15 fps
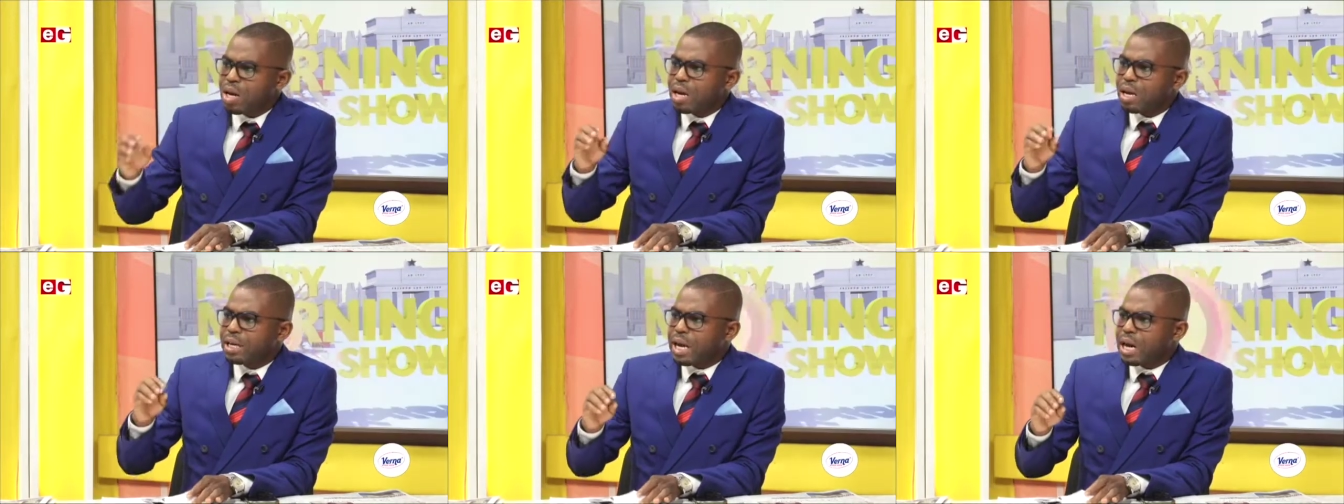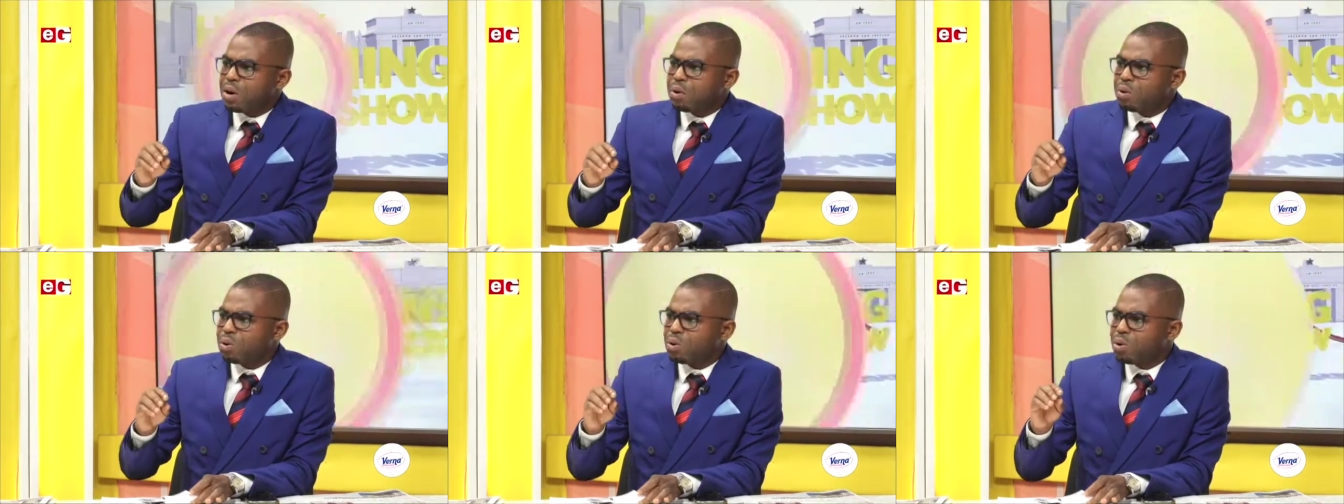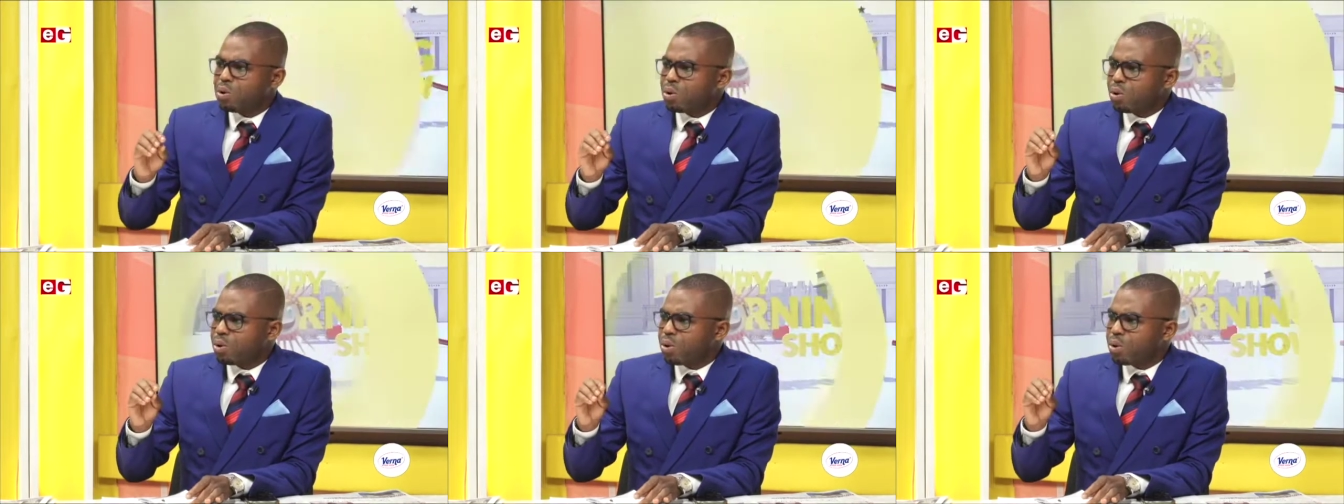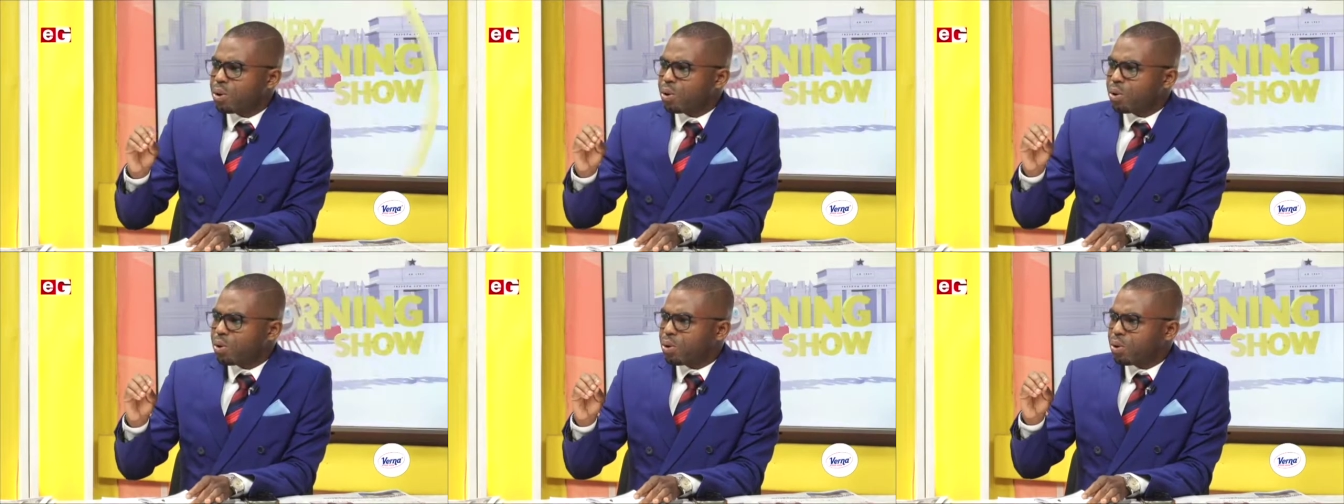Now,
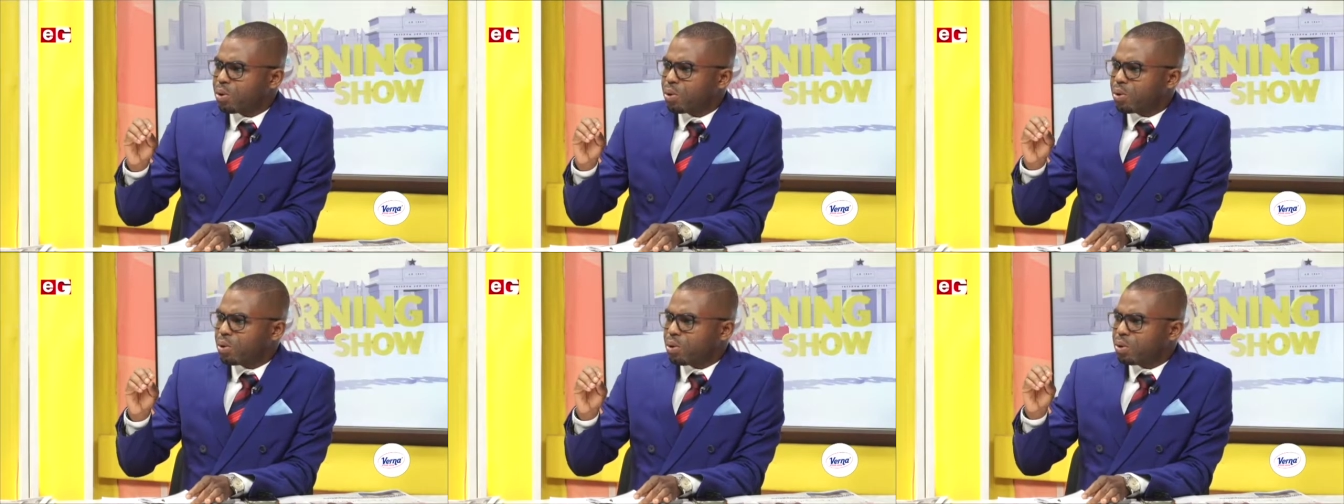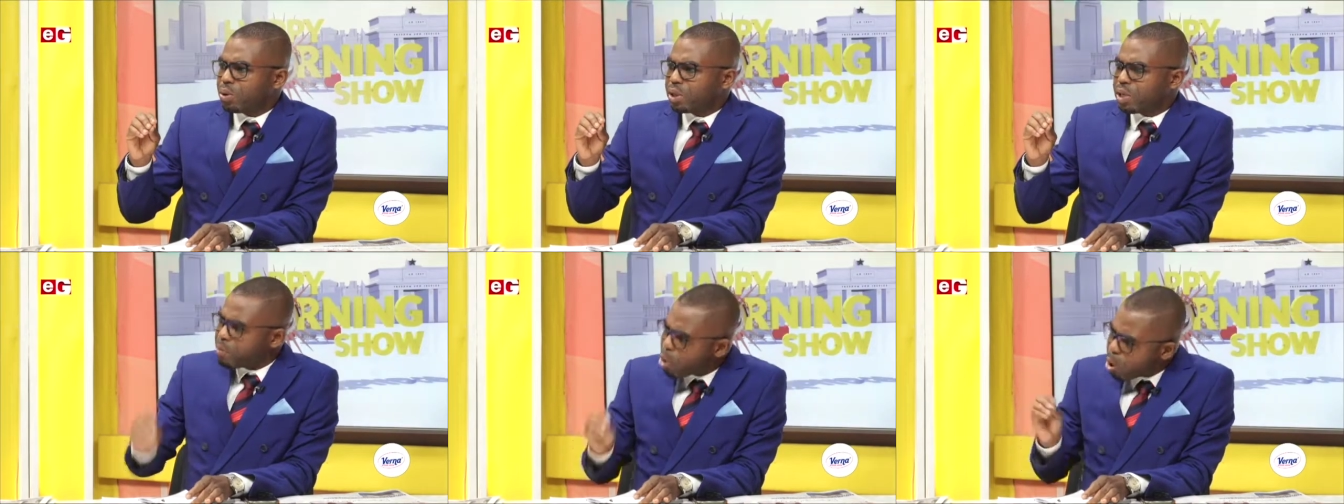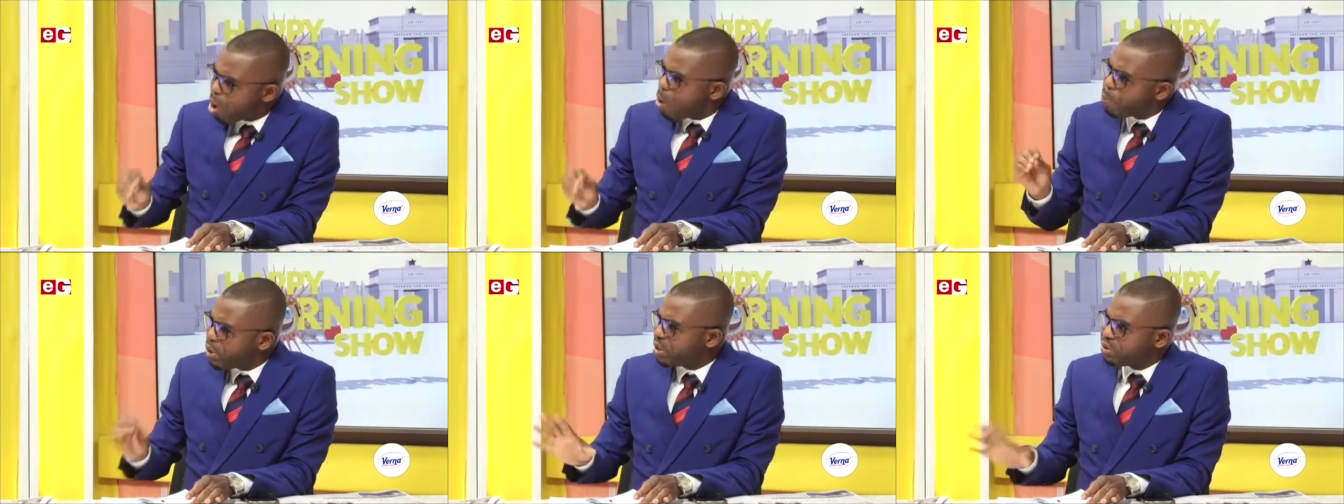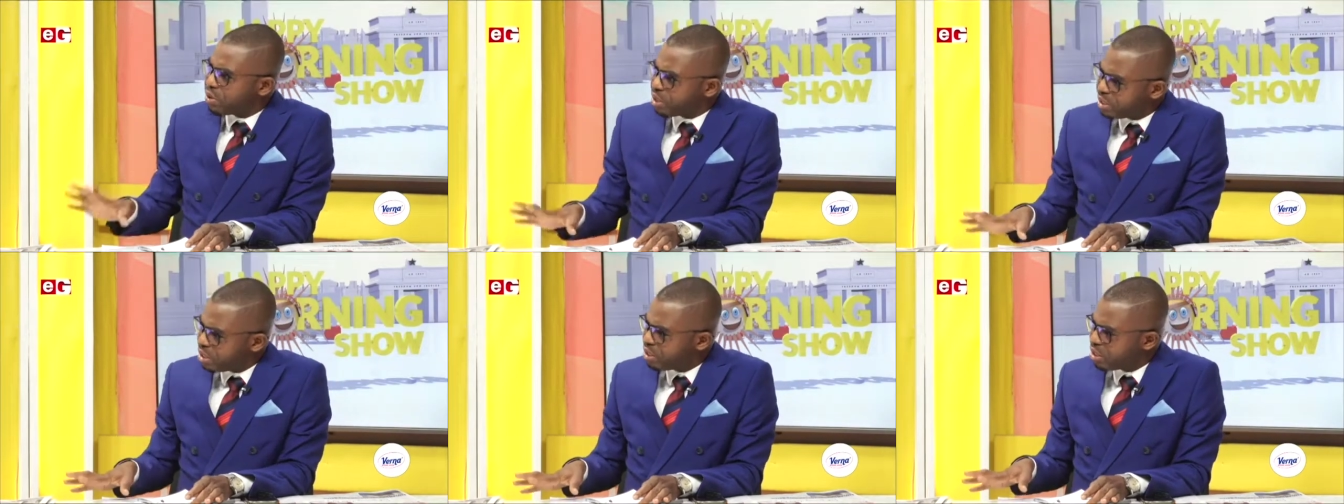them corporate
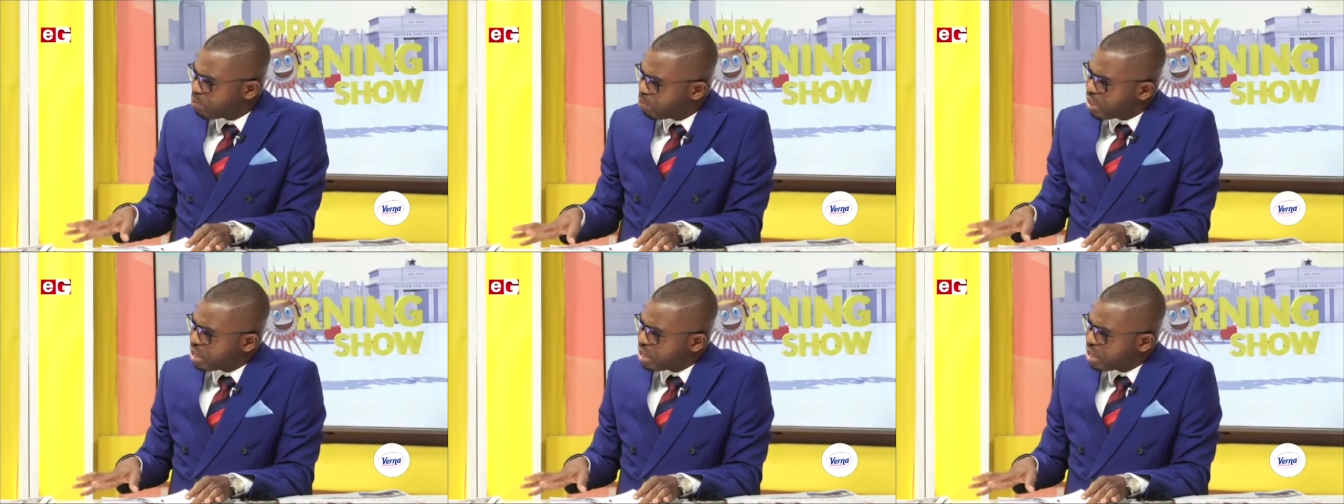strategic plan